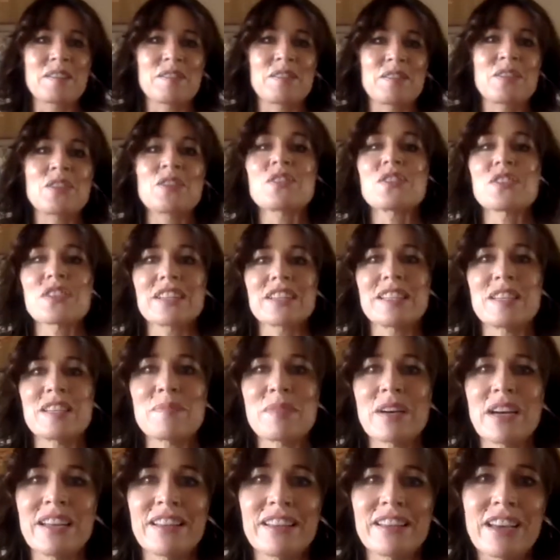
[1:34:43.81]
Usually,
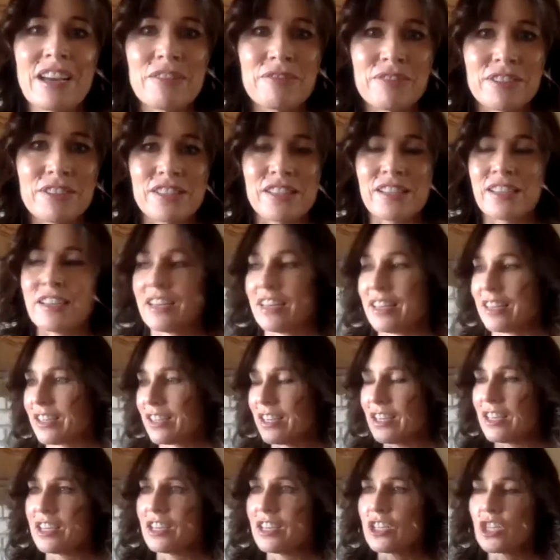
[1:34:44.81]
my life is like
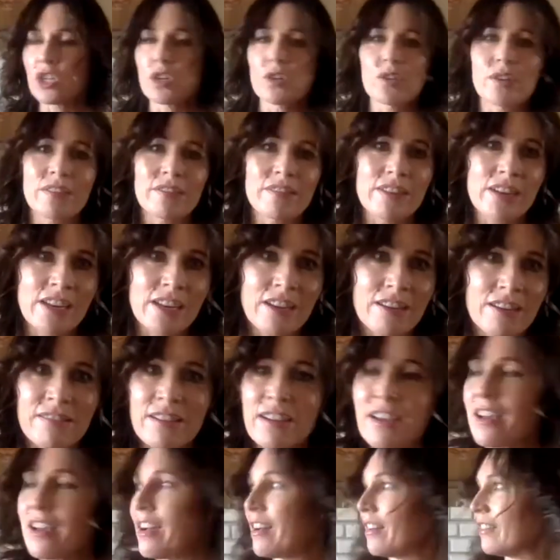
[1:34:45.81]
children running
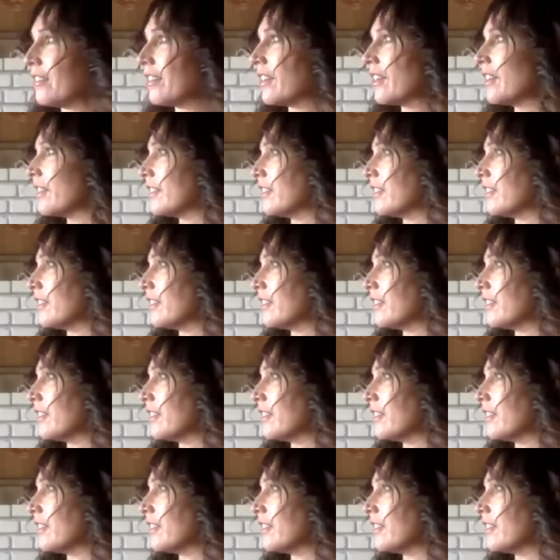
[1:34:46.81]
around,